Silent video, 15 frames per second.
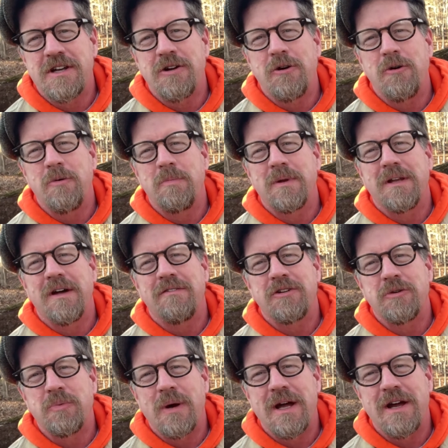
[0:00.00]
"Oh, beloved,
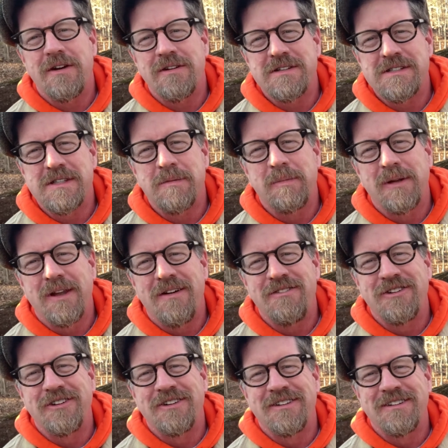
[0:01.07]
where is the beloved?"